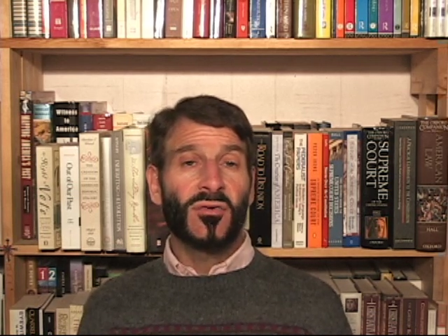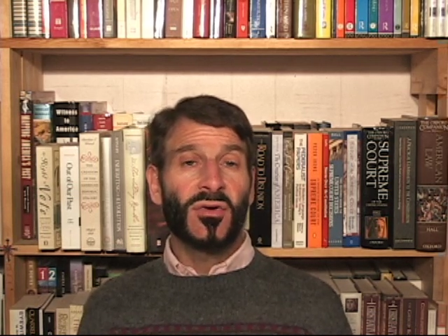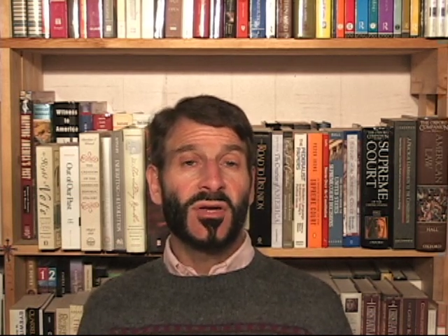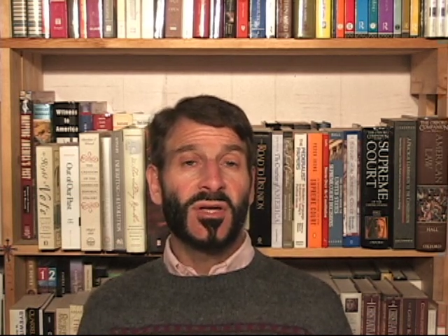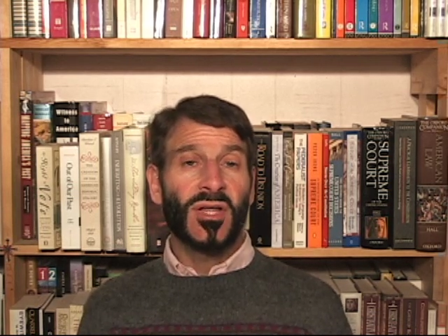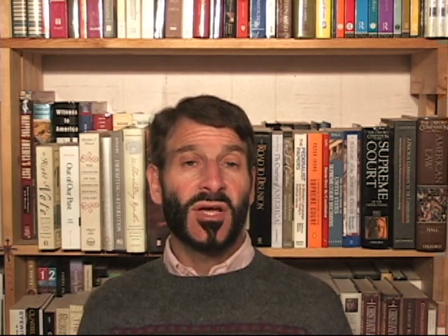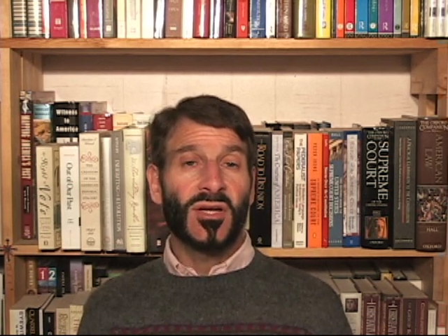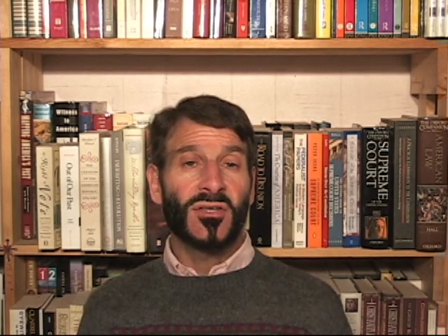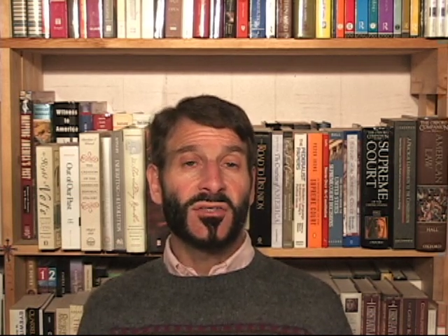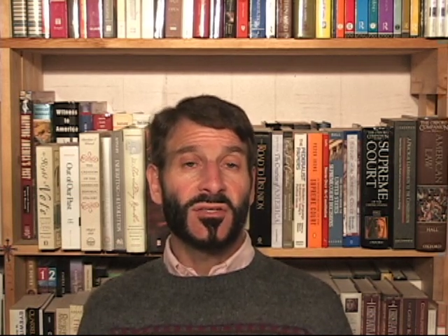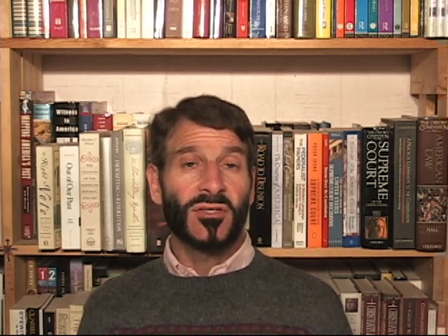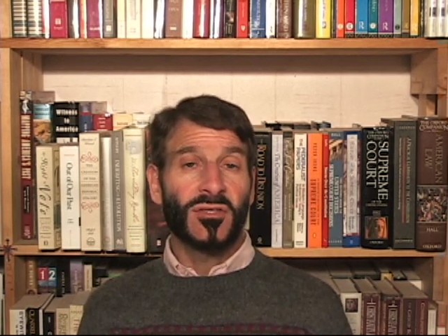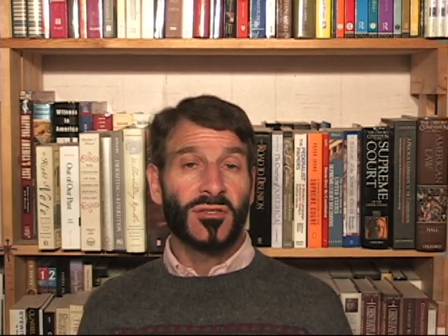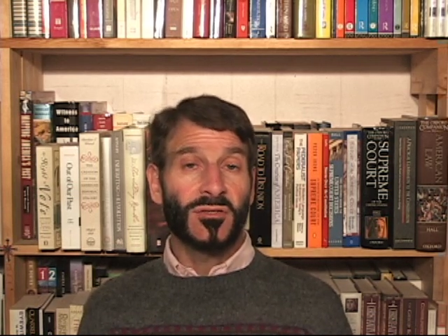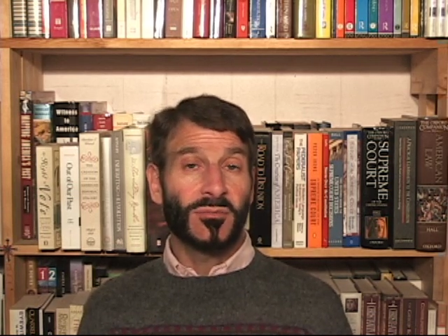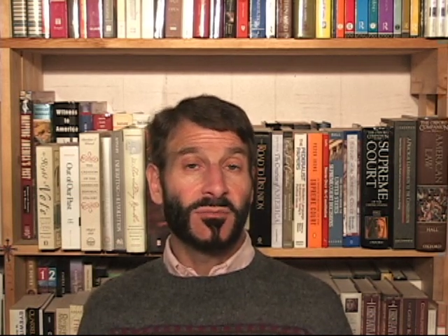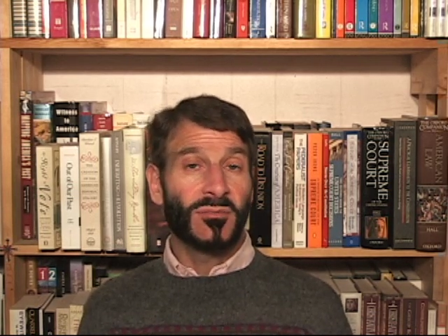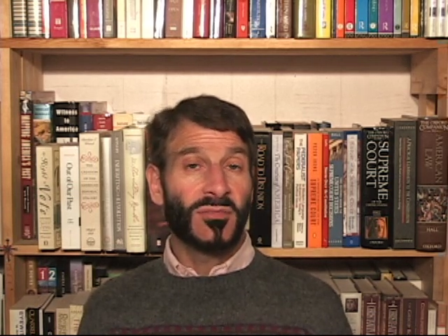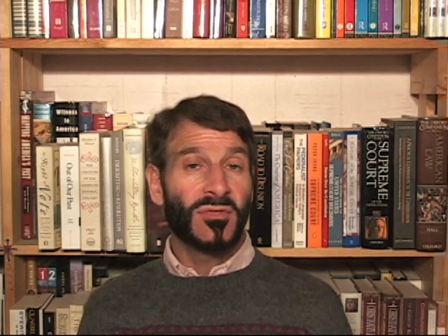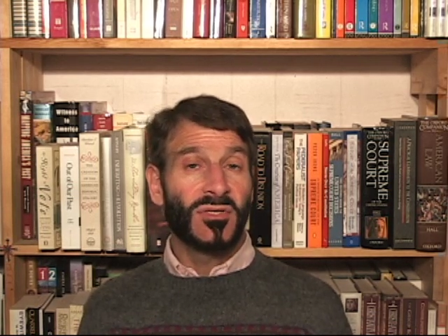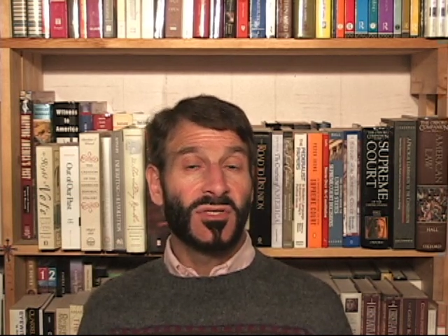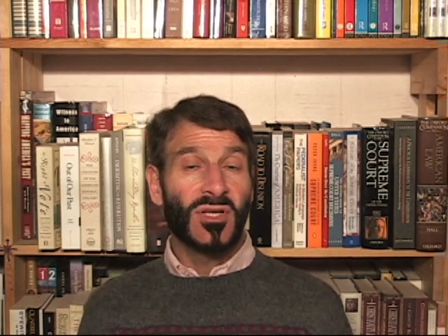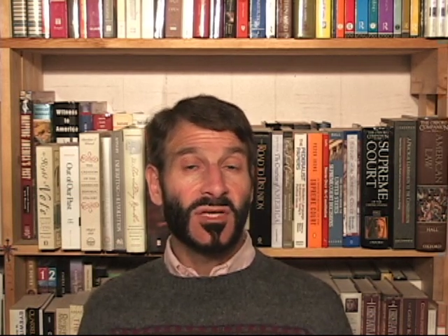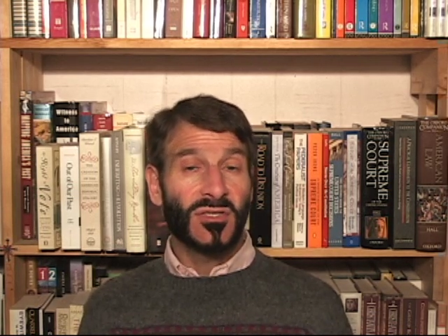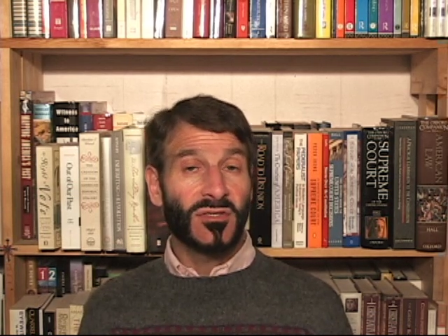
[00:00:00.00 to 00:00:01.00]
reductionism
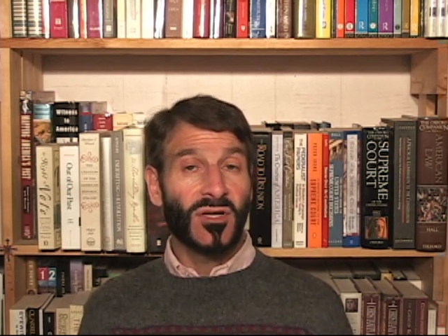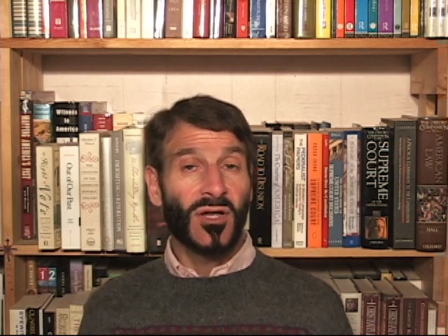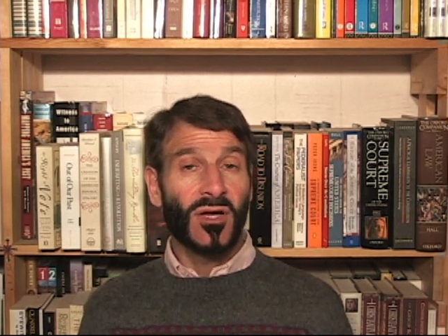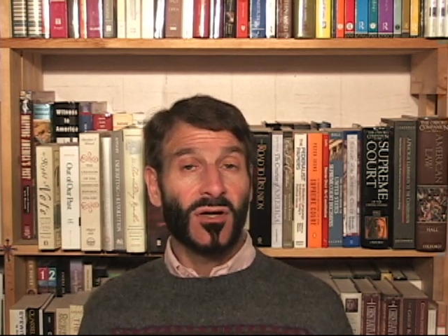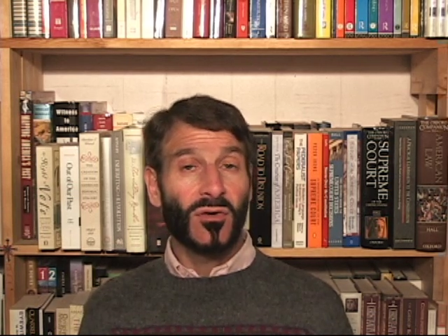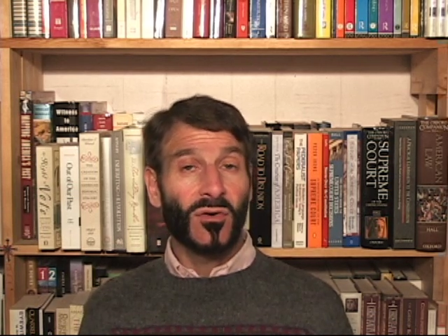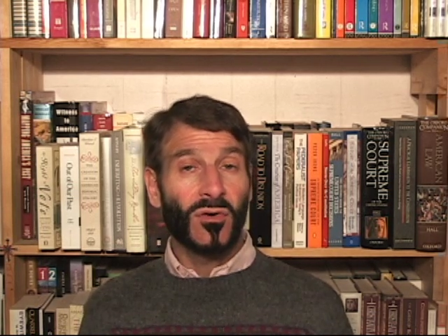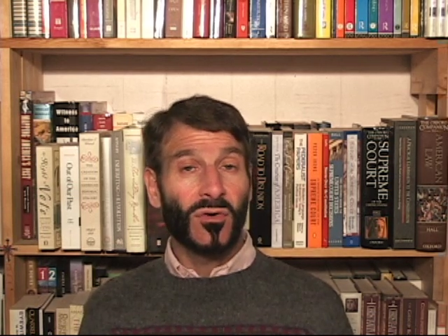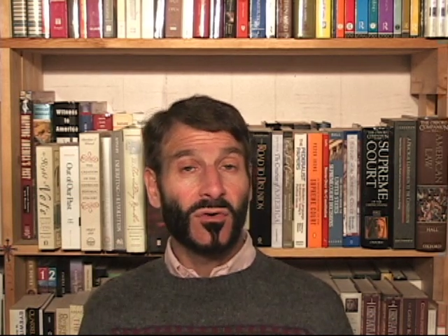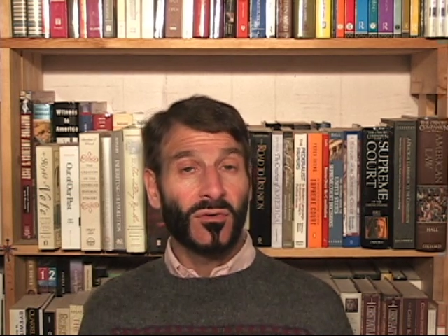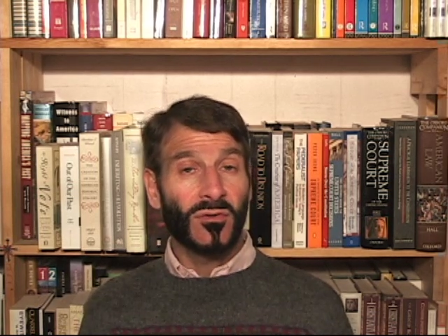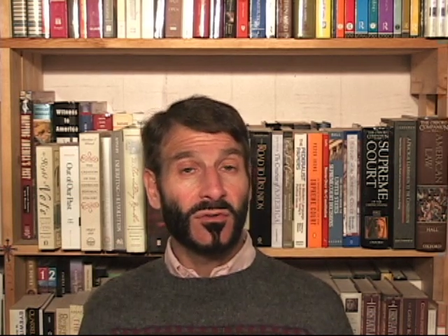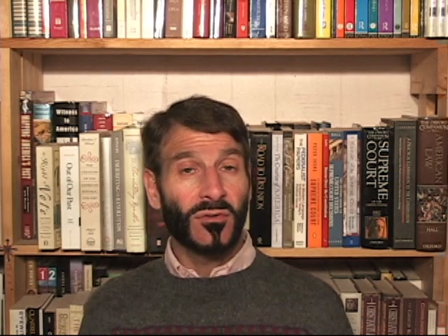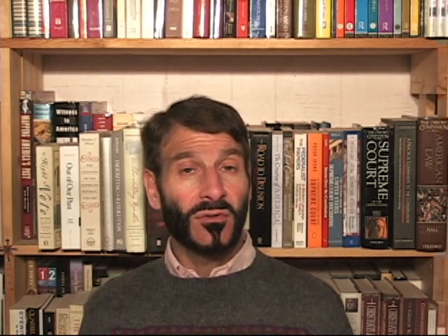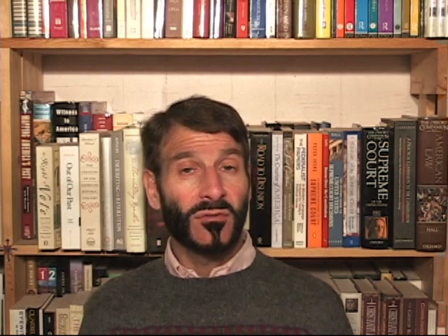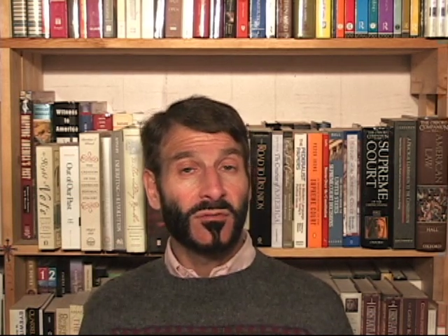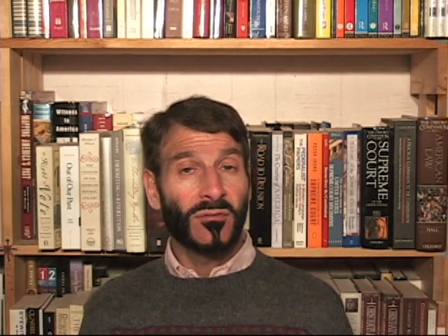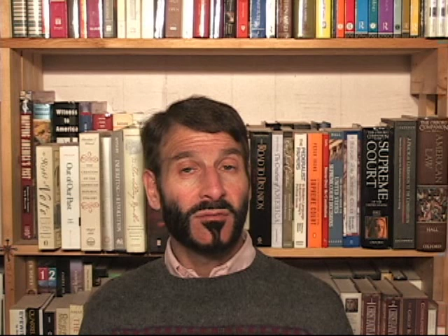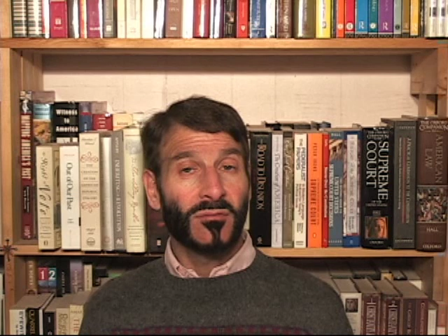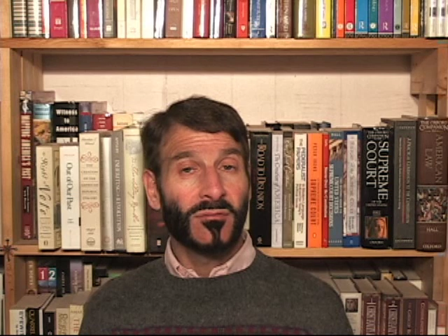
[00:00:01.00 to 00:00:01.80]
does not hold.